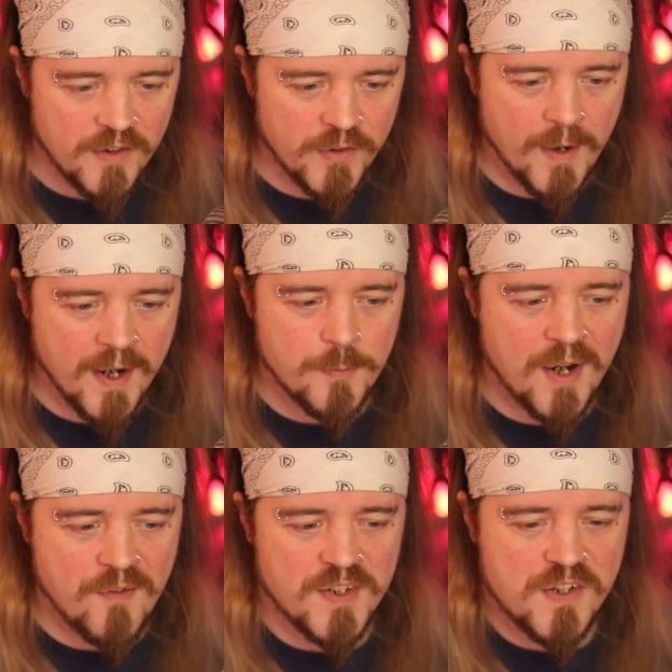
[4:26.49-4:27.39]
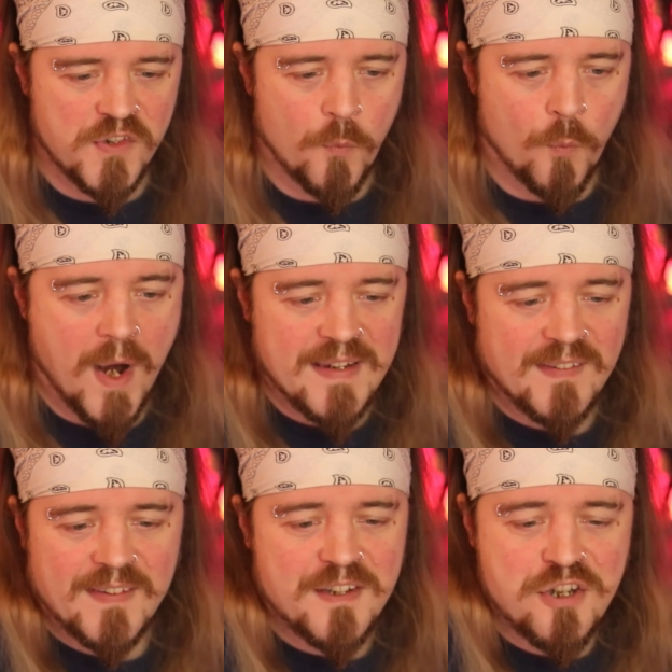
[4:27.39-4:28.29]
So I end up having to just
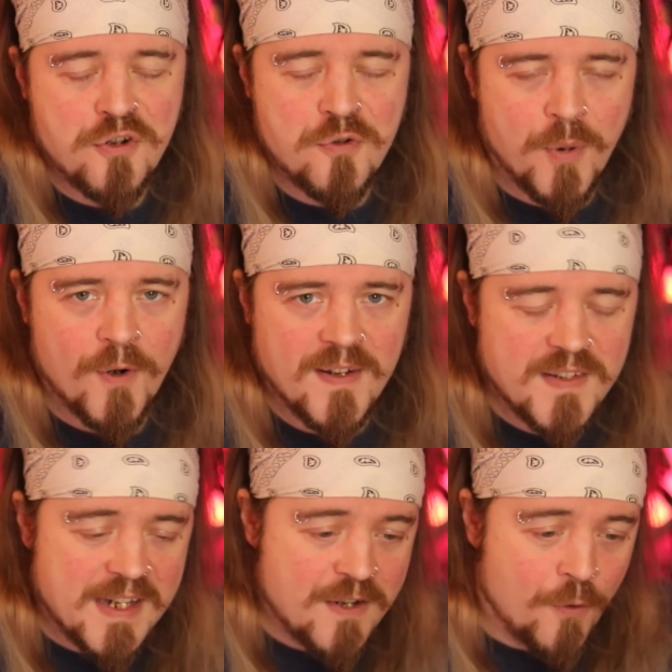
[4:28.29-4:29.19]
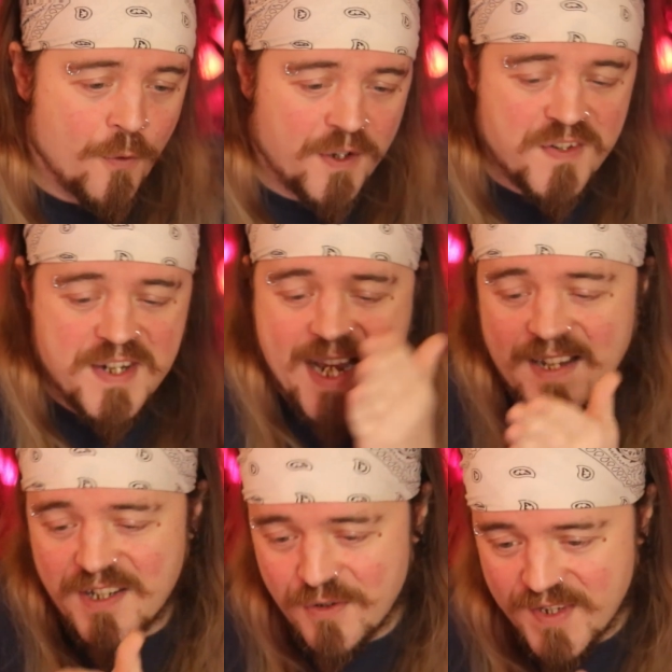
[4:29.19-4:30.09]
waste 2 points in order to get
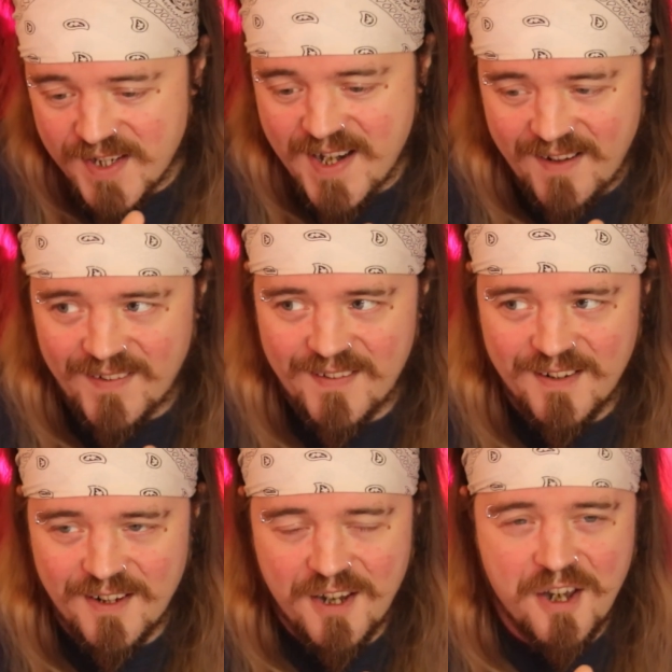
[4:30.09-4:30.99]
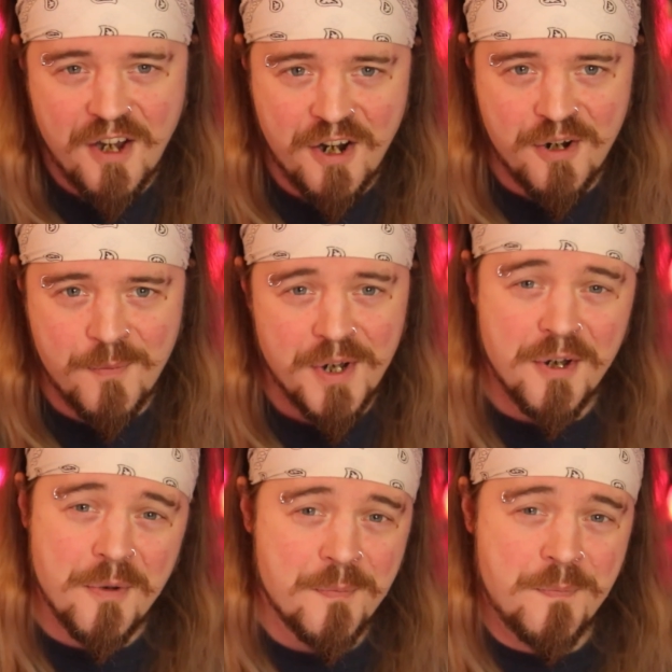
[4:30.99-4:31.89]
to the next hub,
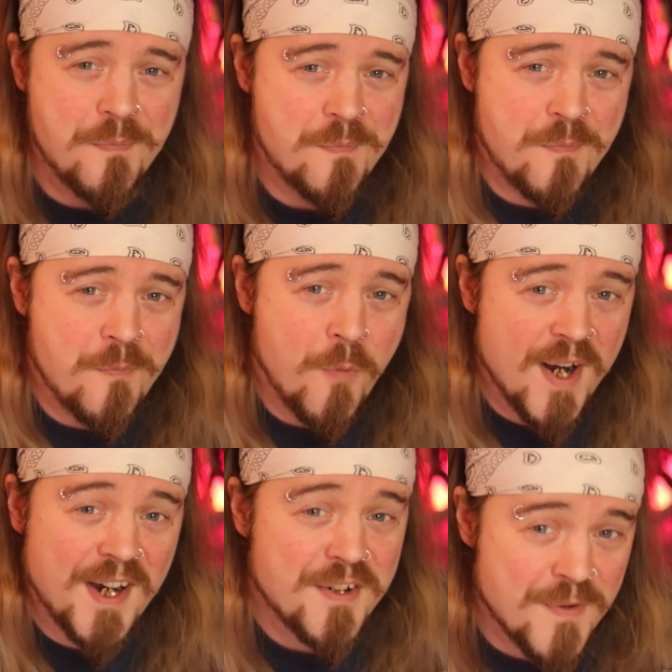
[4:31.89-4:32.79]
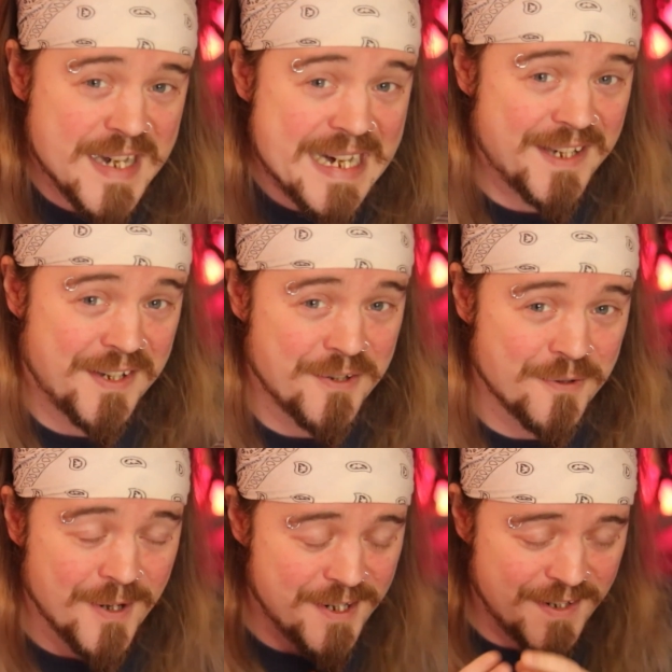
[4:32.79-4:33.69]
when I don't need
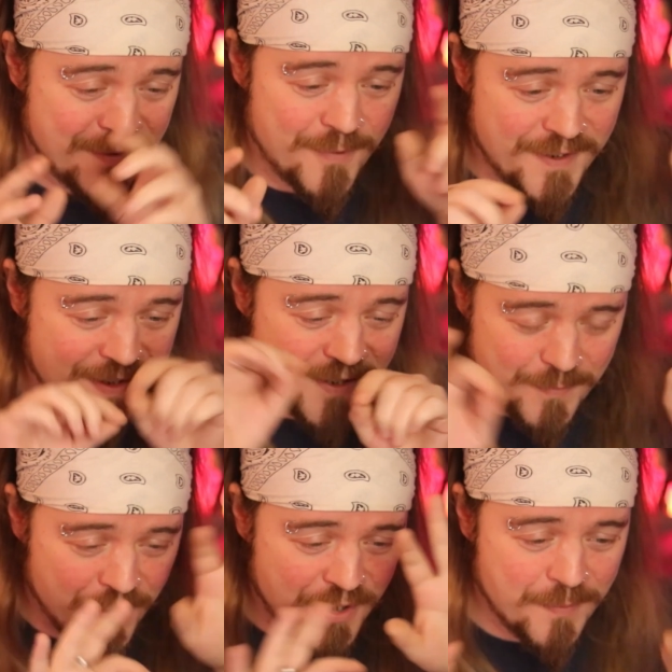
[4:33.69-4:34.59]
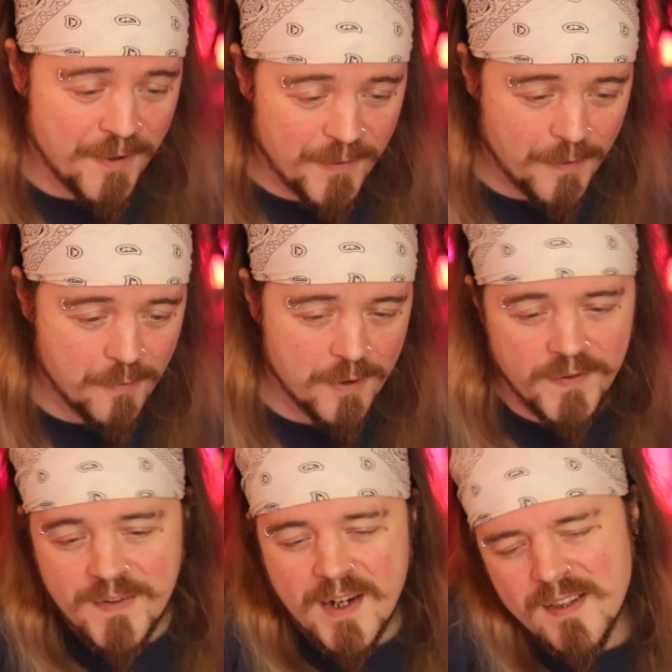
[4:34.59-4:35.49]
to. I just want to just put the points where I want.
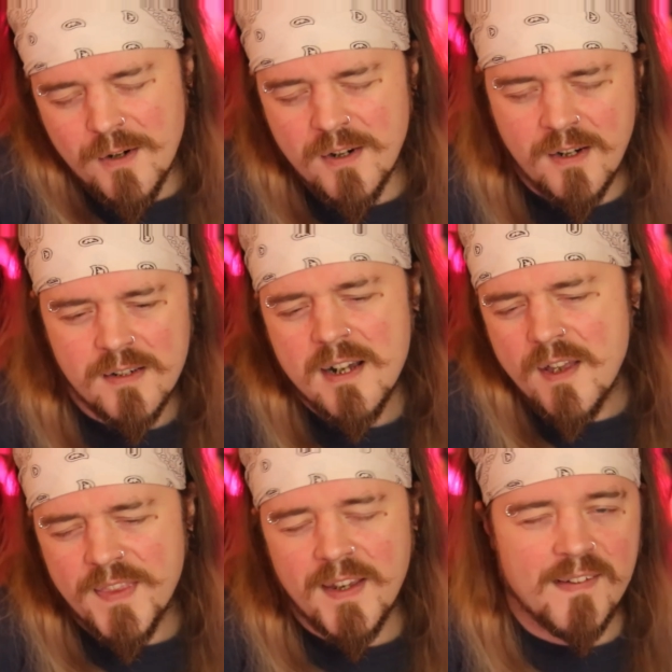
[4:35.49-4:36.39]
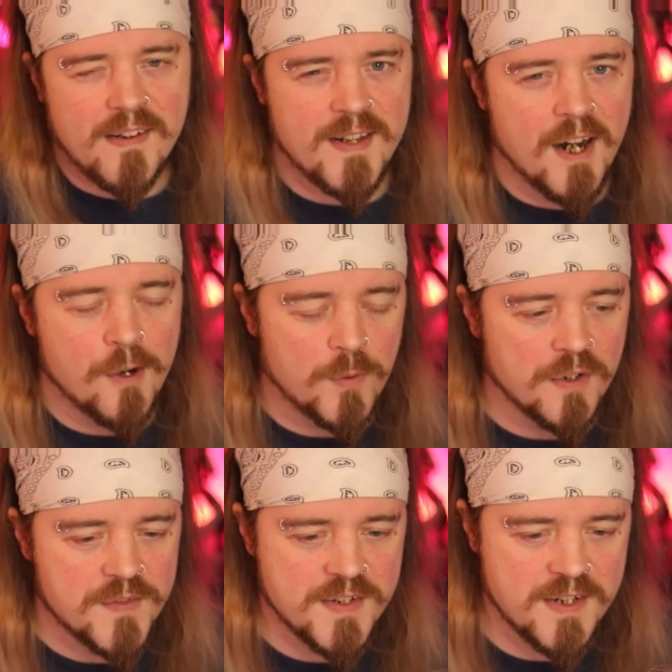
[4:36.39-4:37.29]
So there are things like that I would
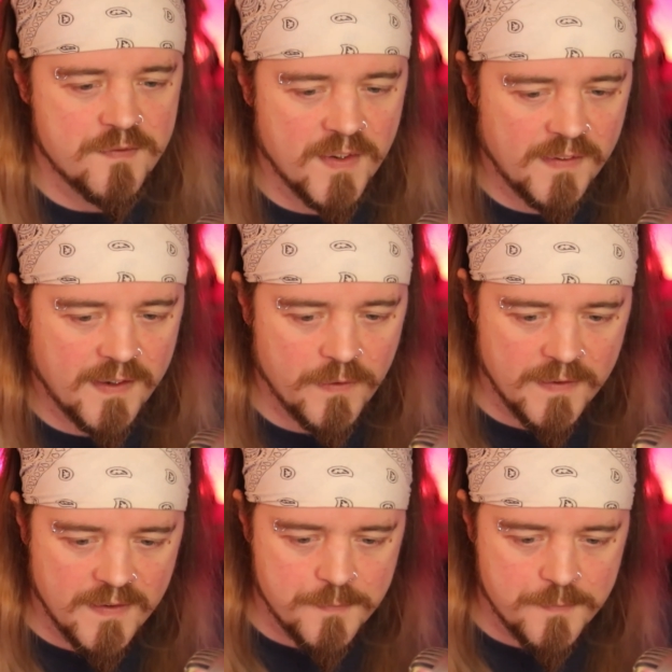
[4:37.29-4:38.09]
love to see for the skill system.